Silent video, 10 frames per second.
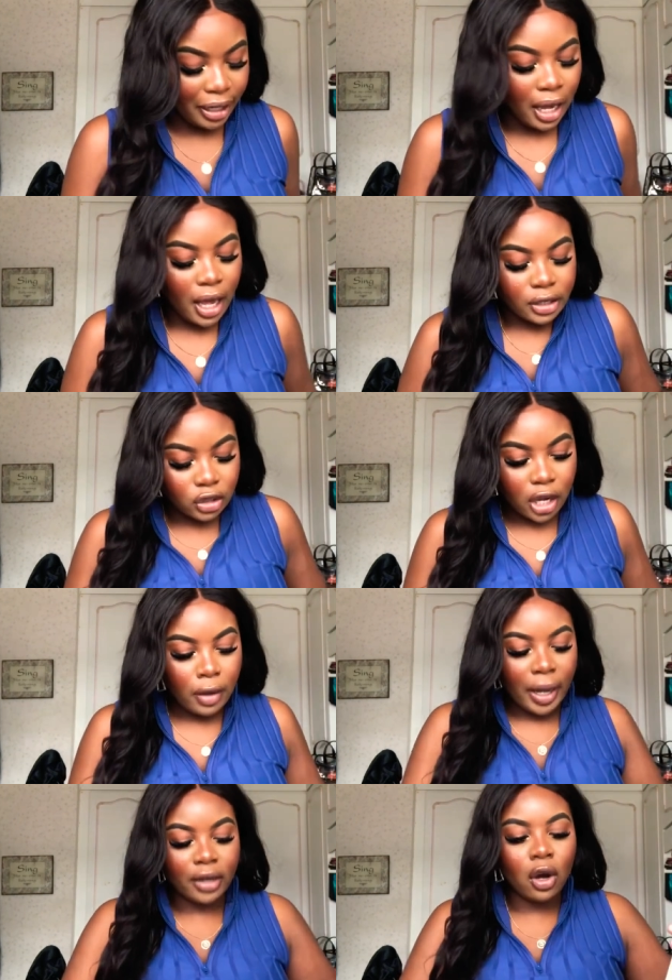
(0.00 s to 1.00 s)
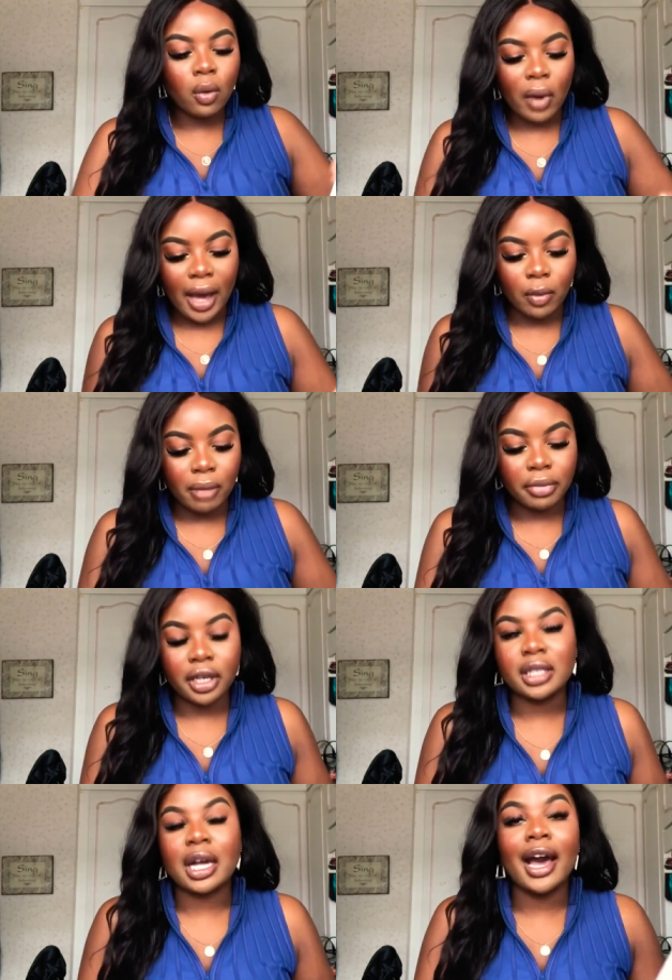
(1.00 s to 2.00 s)
So I got a white one because
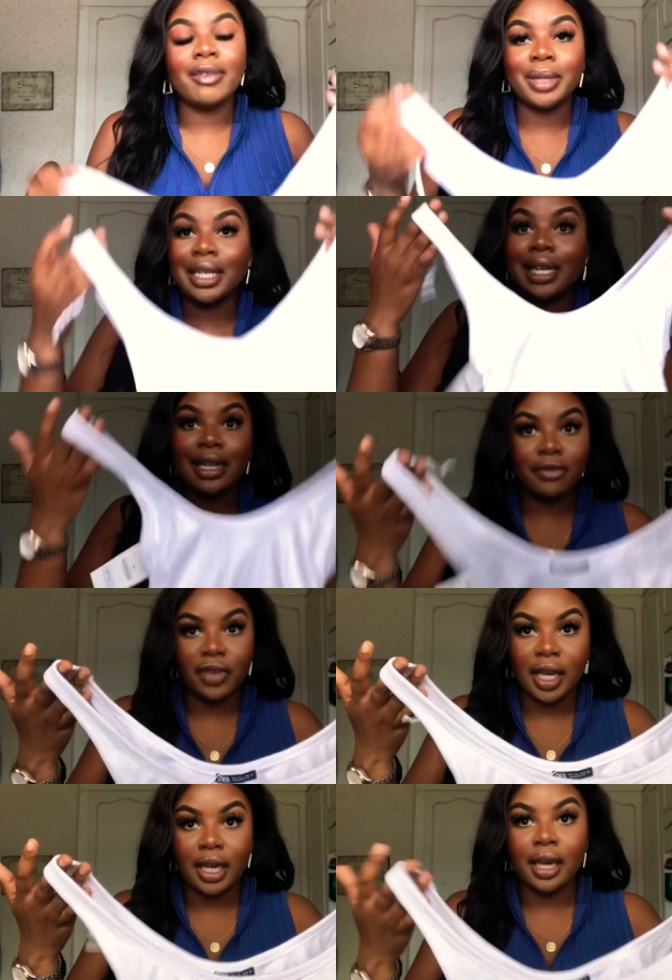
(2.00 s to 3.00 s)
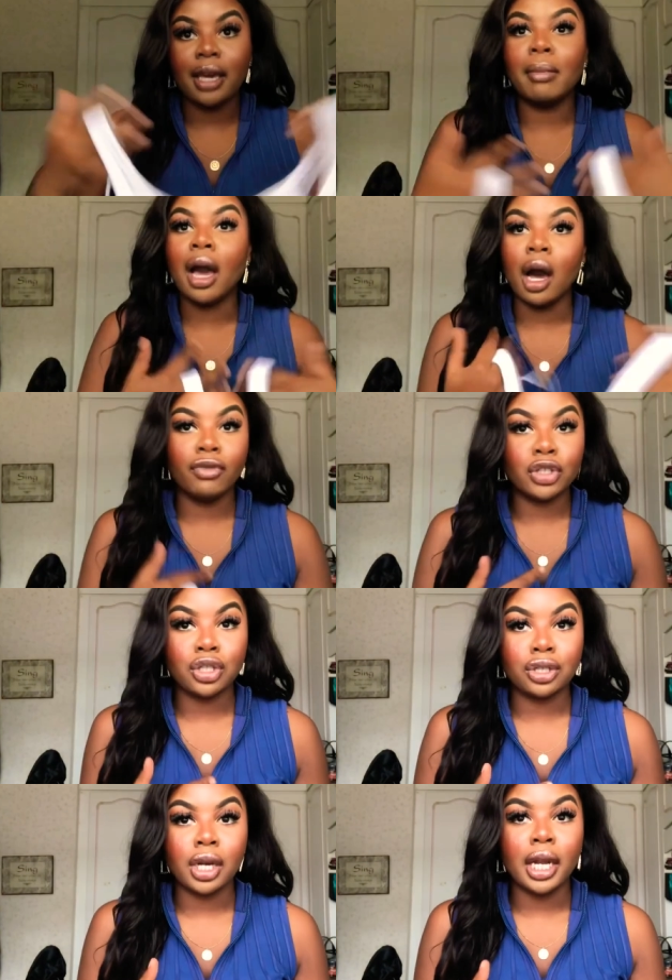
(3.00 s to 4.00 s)
I have been living in my other two
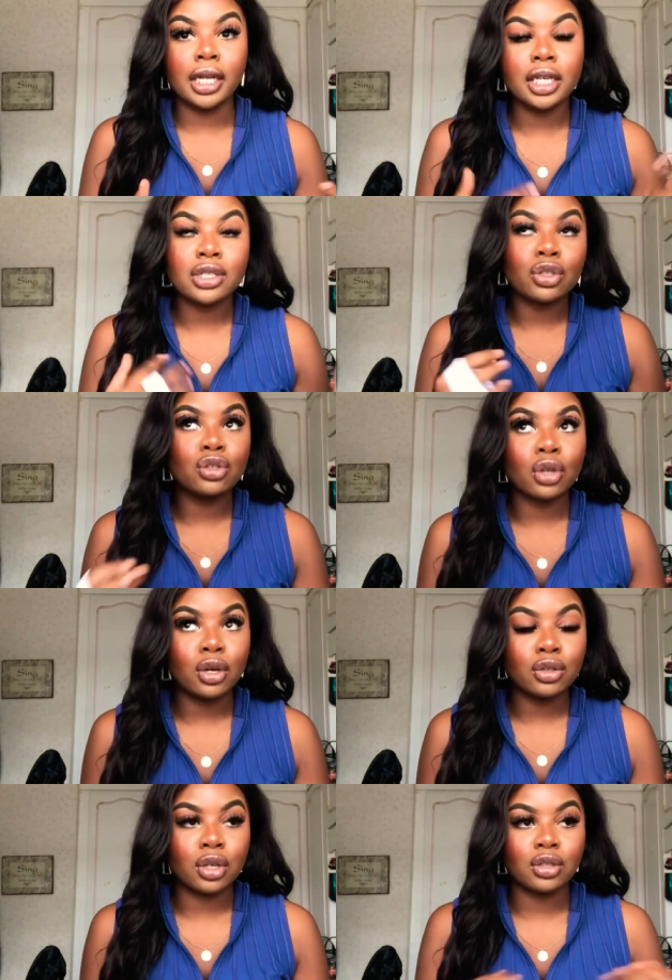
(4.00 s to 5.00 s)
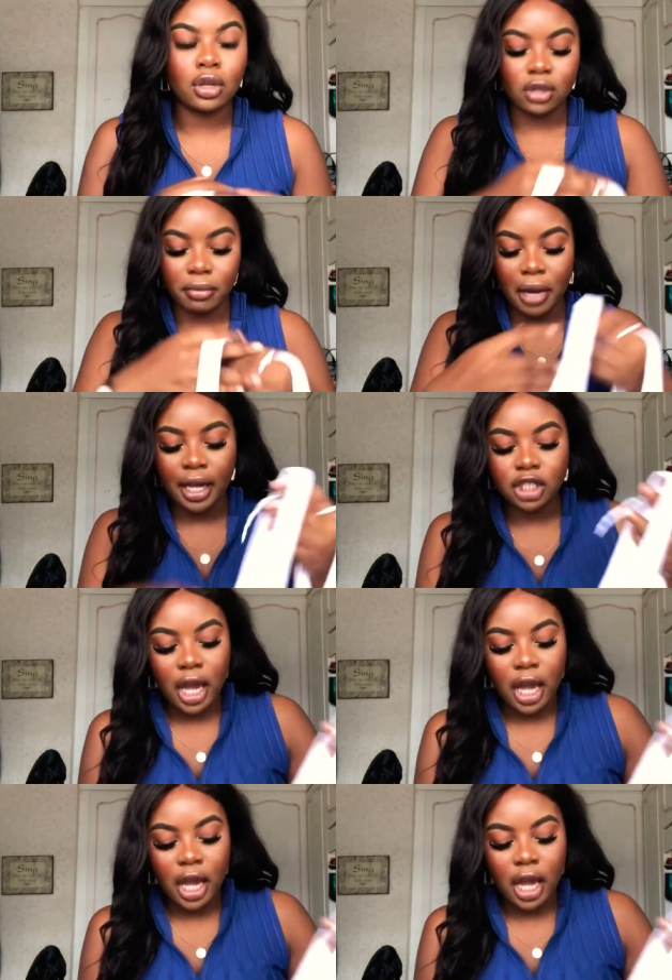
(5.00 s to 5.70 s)
colours so, so, so, so much.